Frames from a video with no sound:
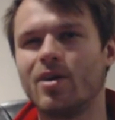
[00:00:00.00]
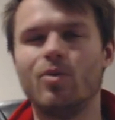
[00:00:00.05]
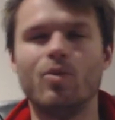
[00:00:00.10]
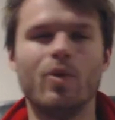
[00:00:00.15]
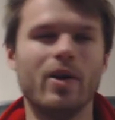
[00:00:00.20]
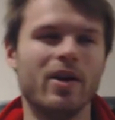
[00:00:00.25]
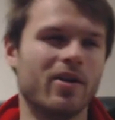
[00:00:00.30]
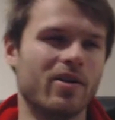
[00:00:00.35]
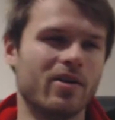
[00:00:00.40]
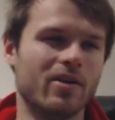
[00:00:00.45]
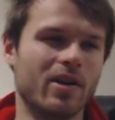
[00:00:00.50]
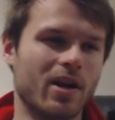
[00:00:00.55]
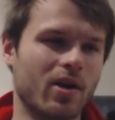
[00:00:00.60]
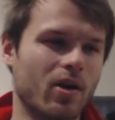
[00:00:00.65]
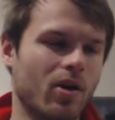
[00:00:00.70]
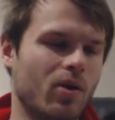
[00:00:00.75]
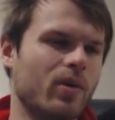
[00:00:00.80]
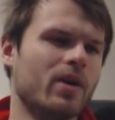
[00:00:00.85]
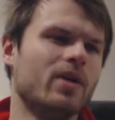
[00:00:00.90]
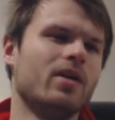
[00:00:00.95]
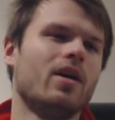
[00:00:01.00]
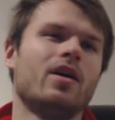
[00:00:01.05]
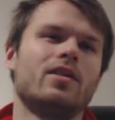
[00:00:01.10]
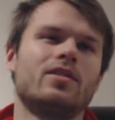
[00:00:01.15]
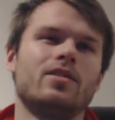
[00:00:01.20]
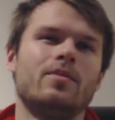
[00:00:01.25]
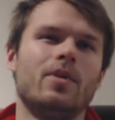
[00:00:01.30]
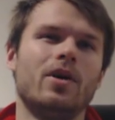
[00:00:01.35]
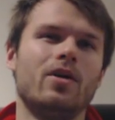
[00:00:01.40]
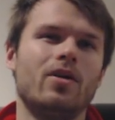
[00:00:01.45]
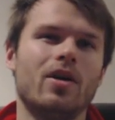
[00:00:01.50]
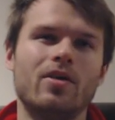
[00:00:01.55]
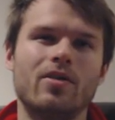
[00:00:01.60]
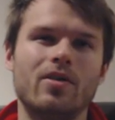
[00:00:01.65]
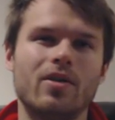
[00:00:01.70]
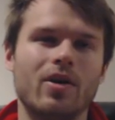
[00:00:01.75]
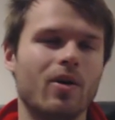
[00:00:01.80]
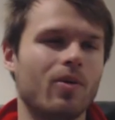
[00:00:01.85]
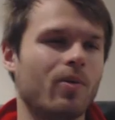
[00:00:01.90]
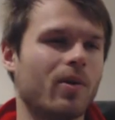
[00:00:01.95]
weird, like, oh, we knocked him out
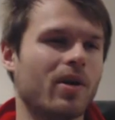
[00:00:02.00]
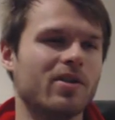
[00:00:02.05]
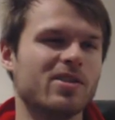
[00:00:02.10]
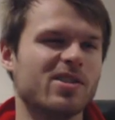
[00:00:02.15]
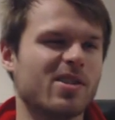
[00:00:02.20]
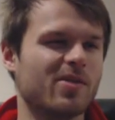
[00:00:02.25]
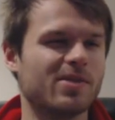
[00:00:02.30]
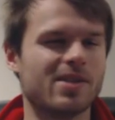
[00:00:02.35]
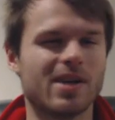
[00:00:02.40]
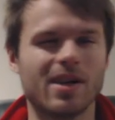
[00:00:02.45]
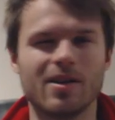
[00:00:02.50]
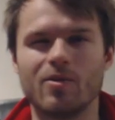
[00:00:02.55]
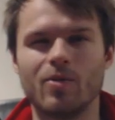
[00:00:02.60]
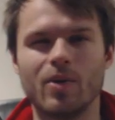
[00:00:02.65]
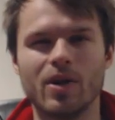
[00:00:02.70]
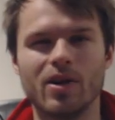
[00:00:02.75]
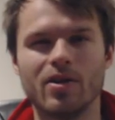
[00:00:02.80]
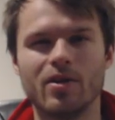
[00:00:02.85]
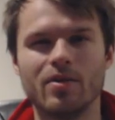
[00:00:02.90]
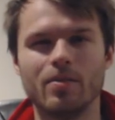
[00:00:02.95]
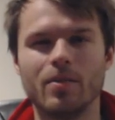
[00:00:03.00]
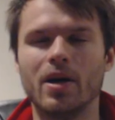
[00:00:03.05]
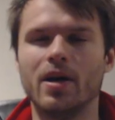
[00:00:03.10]
of nowhere. So it was kind of weird.